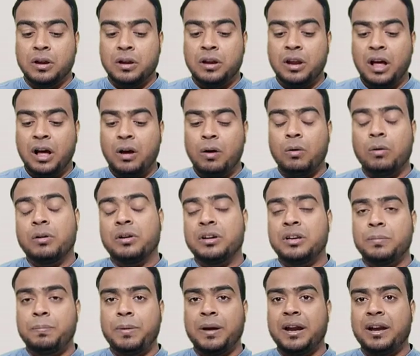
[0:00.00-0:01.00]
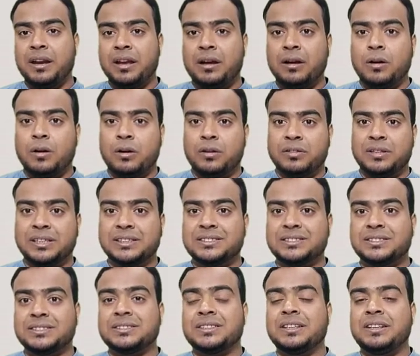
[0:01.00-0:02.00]
Now depending on
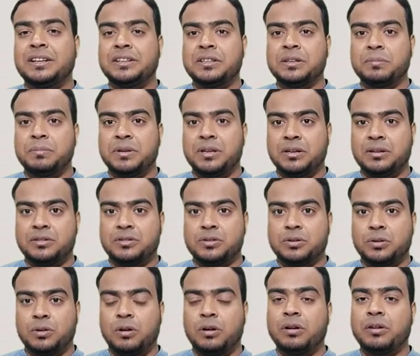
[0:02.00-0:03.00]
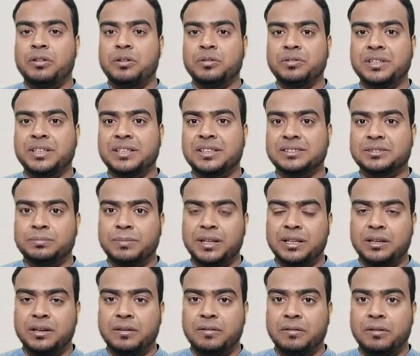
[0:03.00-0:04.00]
this determinant or using this
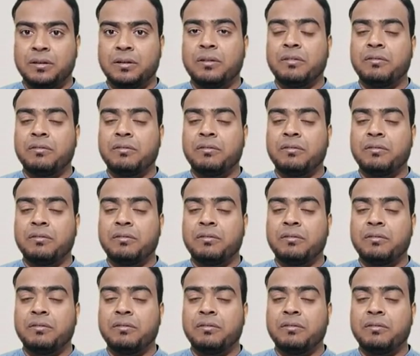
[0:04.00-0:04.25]
method,